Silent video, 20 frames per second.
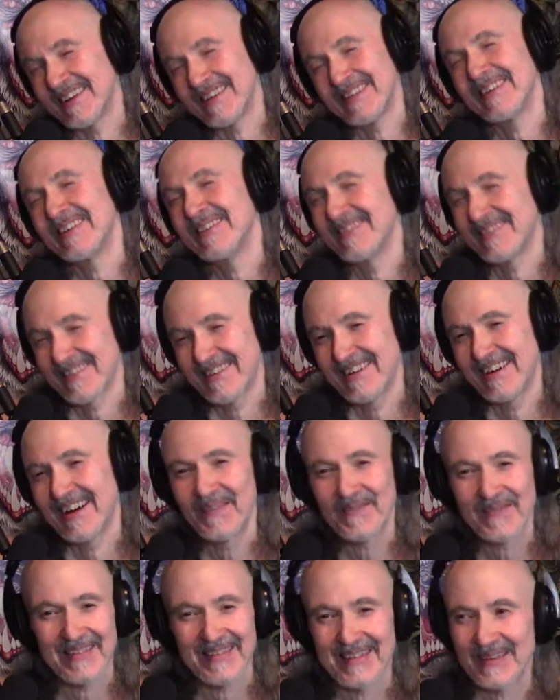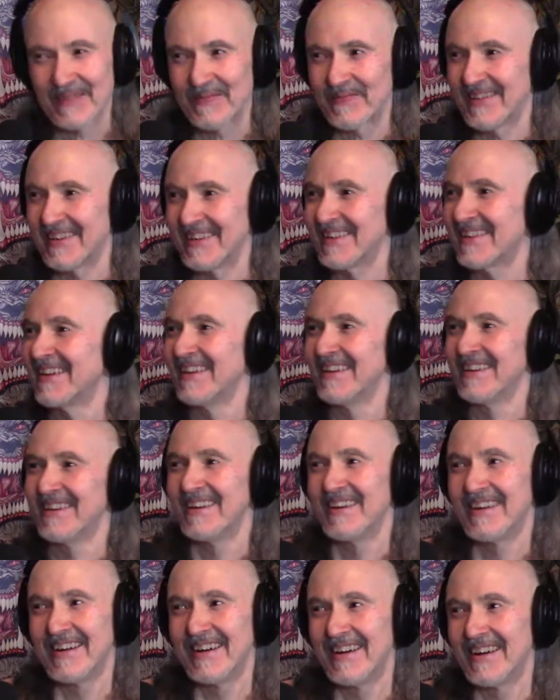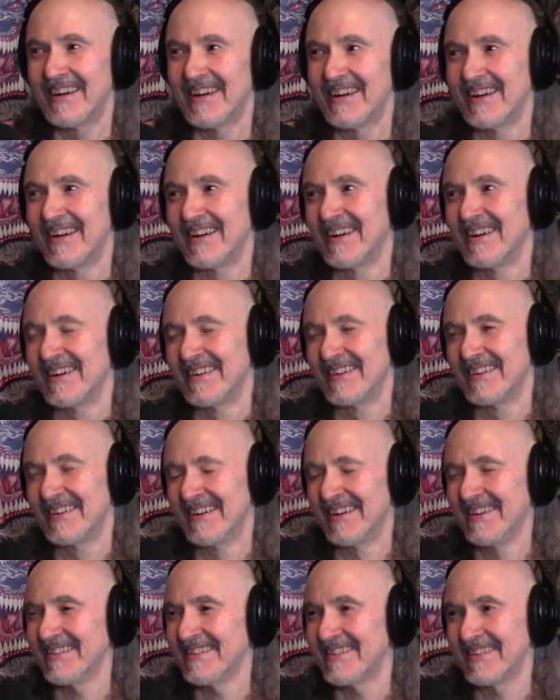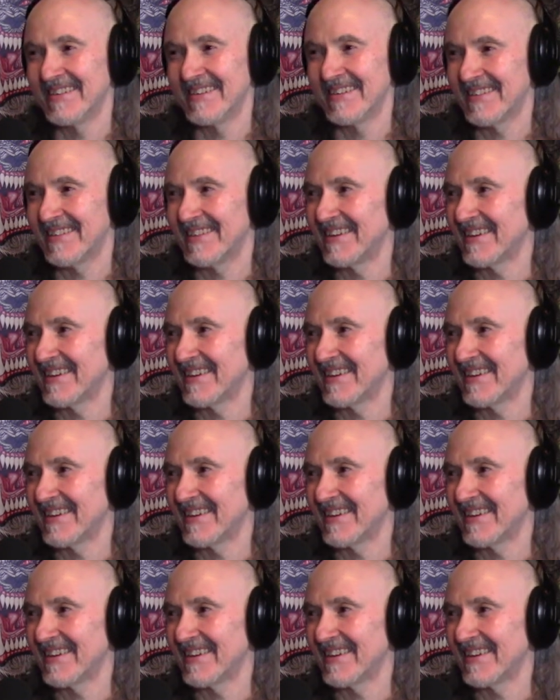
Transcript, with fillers: dozing off a little bit. Uh, bro. Uh, oh, bro. Hey,